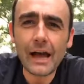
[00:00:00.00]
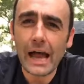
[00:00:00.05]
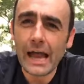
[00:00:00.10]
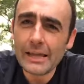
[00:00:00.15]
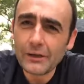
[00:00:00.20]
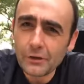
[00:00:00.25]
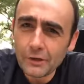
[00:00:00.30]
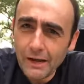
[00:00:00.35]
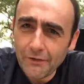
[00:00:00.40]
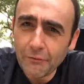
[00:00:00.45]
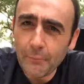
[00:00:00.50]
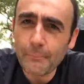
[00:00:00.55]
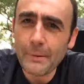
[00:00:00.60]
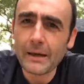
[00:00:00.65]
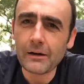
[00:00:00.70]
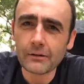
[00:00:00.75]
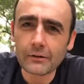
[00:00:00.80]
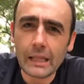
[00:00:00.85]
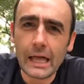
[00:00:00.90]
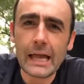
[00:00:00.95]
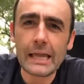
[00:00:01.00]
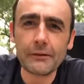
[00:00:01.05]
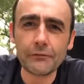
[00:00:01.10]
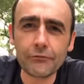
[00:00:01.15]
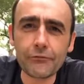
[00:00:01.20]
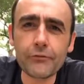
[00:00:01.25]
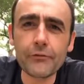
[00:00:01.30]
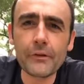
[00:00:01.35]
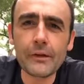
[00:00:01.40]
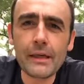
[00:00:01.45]
I could have a better
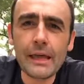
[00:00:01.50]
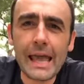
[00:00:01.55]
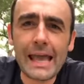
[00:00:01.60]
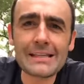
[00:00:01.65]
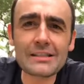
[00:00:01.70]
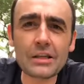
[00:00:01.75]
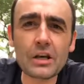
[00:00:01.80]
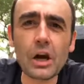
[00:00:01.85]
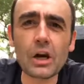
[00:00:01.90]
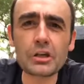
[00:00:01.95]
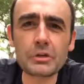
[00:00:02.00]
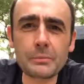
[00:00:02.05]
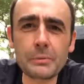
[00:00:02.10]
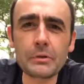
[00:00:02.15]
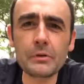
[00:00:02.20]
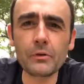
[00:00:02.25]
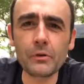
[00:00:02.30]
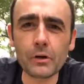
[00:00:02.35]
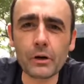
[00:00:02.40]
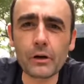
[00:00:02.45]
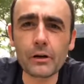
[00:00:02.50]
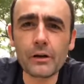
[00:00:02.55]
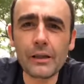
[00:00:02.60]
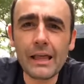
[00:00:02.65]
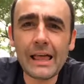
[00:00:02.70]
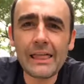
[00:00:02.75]
life as an entrepreneur.